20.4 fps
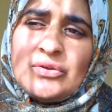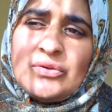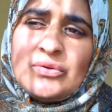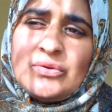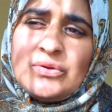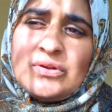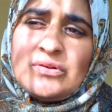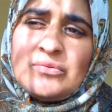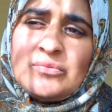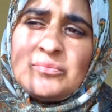
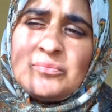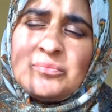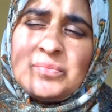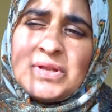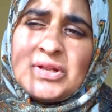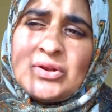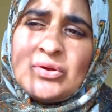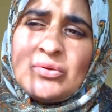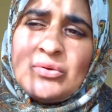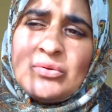you
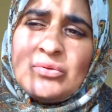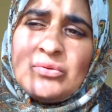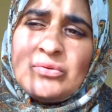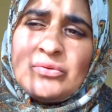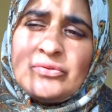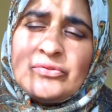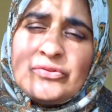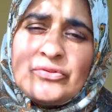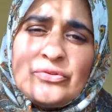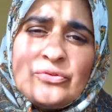didn't
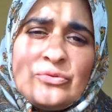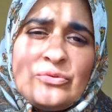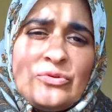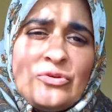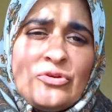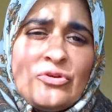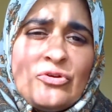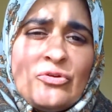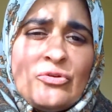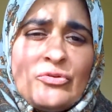belong to
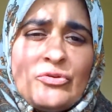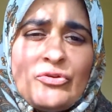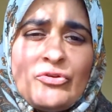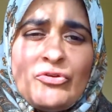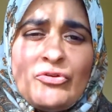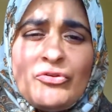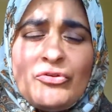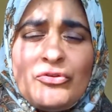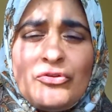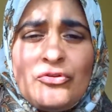your
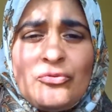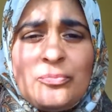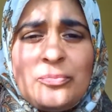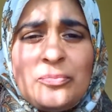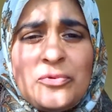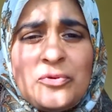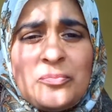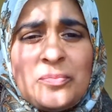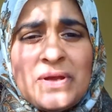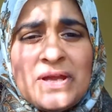
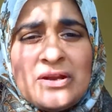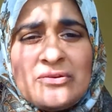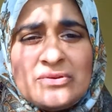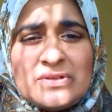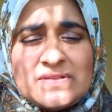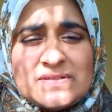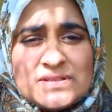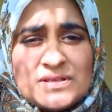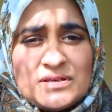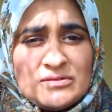
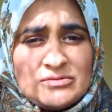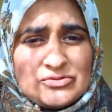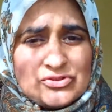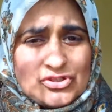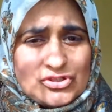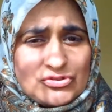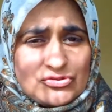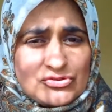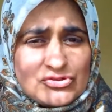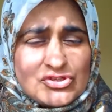parents'
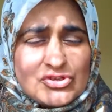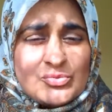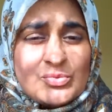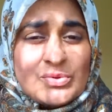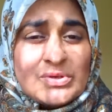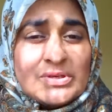culture because you